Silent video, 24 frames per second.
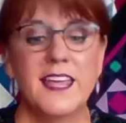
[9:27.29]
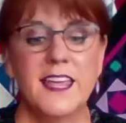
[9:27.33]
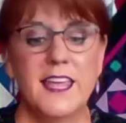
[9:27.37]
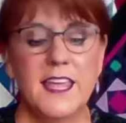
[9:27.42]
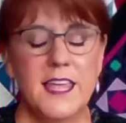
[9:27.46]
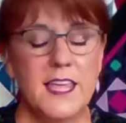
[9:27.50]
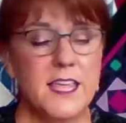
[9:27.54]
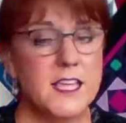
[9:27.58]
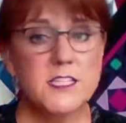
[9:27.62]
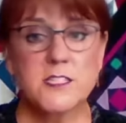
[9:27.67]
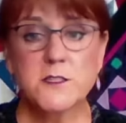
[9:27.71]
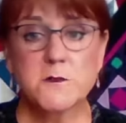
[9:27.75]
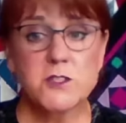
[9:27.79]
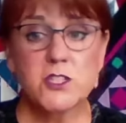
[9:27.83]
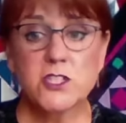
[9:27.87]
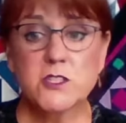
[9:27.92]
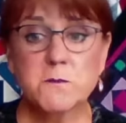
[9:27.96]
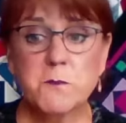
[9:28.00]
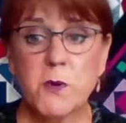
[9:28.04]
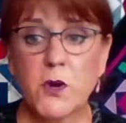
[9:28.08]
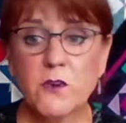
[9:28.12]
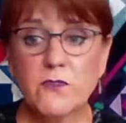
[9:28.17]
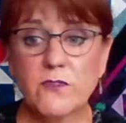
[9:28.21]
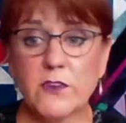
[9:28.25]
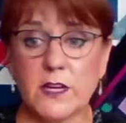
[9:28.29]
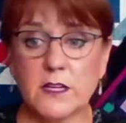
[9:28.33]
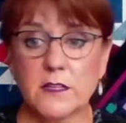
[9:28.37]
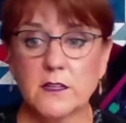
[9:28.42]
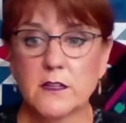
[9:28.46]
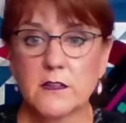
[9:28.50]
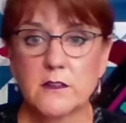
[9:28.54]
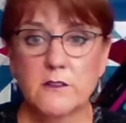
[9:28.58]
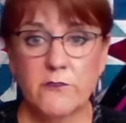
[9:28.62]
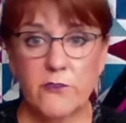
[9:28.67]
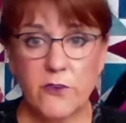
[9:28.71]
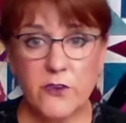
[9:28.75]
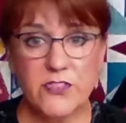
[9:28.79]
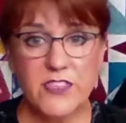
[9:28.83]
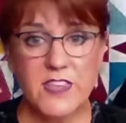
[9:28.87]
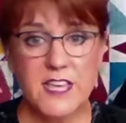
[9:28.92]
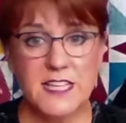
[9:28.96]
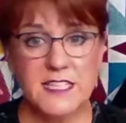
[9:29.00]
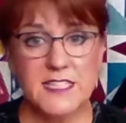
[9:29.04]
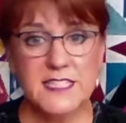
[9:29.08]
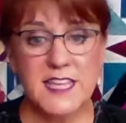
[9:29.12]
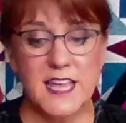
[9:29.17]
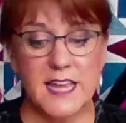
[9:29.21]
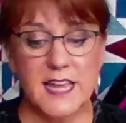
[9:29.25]
is just perfect for
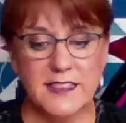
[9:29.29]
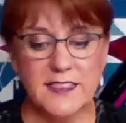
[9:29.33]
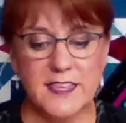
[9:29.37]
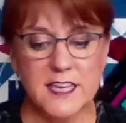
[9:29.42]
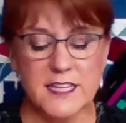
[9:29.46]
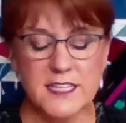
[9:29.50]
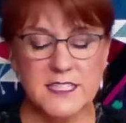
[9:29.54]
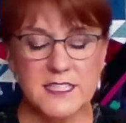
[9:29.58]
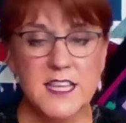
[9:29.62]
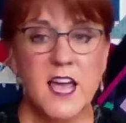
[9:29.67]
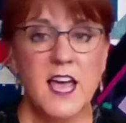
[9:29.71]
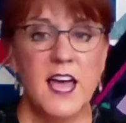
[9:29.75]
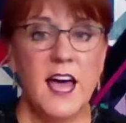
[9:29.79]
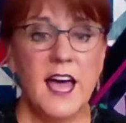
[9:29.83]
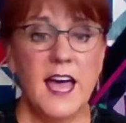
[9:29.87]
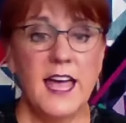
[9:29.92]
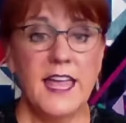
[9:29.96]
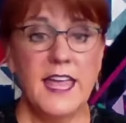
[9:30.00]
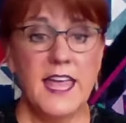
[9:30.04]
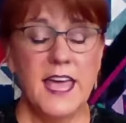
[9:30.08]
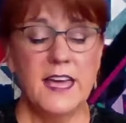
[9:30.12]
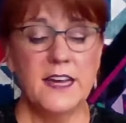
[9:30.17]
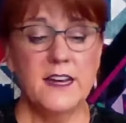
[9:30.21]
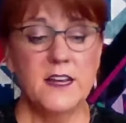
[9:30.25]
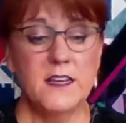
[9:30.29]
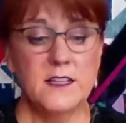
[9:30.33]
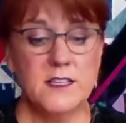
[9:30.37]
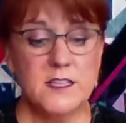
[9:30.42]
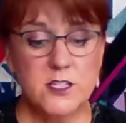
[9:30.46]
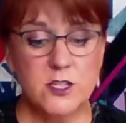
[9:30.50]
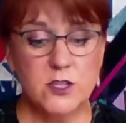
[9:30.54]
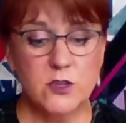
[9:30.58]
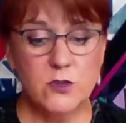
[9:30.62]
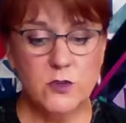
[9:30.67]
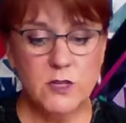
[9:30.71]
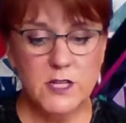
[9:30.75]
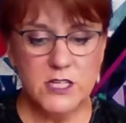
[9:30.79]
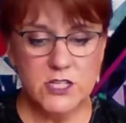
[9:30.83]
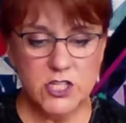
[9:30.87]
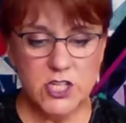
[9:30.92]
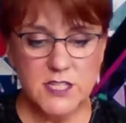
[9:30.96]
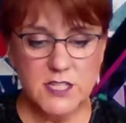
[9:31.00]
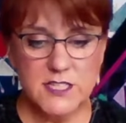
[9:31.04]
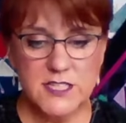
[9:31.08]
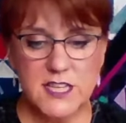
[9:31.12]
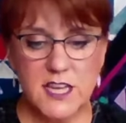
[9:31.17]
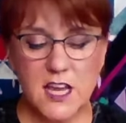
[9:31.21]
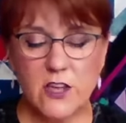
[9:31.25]
things like this. I had a student
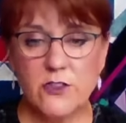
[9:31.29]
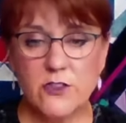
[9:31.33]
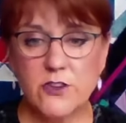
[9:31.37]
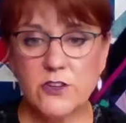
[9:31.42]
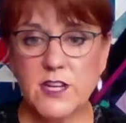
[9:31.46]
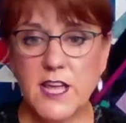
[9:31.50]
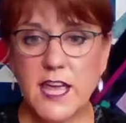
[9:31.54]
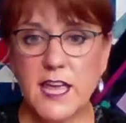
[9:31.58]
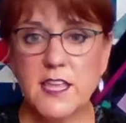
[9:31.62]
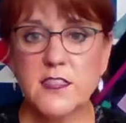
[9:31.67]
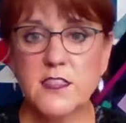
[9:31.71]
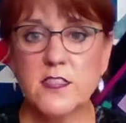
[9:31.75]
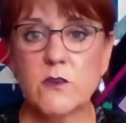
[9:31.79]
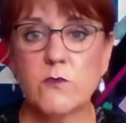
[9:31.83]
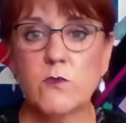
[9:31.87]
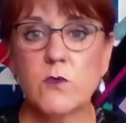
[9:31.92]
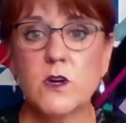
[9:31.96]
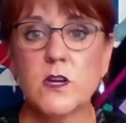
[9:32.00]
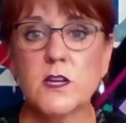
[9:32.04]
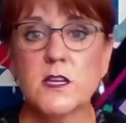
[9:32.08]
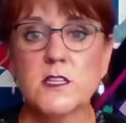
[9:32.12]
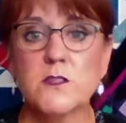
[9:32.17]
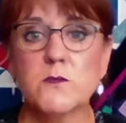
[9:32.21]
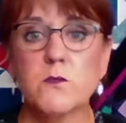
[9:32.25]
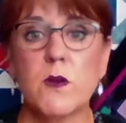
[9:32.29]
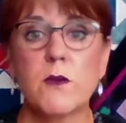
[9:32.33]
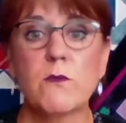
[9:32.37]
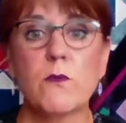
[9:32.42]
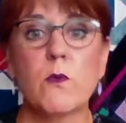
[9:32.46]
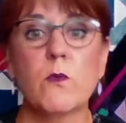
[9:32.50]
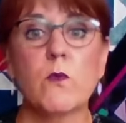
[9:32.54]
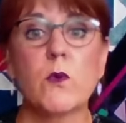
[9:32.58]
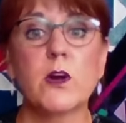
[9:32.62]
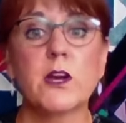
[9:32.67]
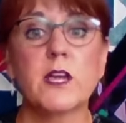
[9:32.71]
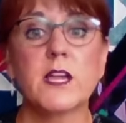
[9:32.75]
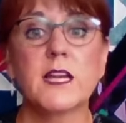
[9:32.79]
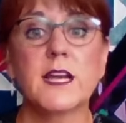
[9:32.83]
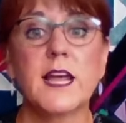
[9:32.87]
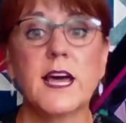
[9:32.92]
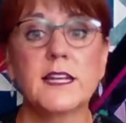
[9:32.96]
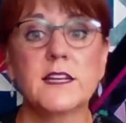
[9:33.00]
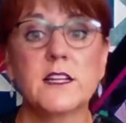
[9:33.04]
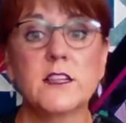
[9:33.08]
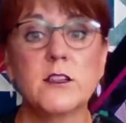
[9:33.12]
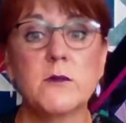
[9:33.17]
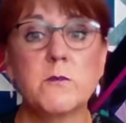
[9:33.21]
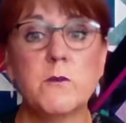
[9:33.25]
just the other day that was, we were working
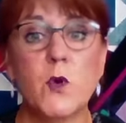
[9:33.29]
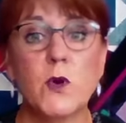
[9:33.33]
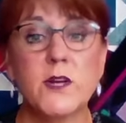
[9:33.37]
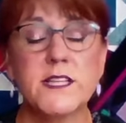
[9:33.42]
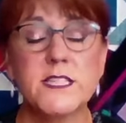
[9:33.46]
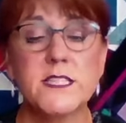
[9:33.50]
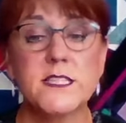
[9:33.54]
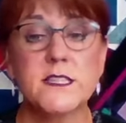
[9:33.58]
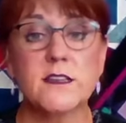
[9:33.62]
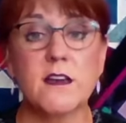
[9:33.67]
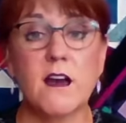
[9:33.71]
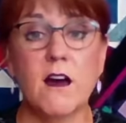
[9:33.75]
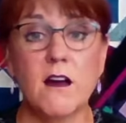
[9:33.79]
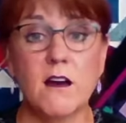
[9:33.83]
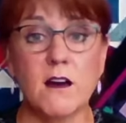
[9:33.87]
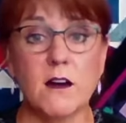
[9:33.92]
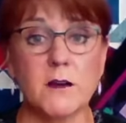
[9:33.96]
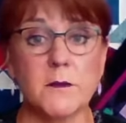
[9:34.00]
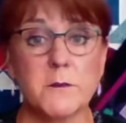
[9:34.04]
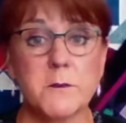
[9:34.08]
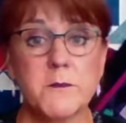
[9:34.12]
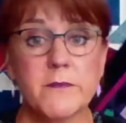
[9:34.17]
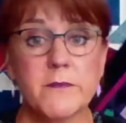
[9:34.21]
on a Lemoyne star,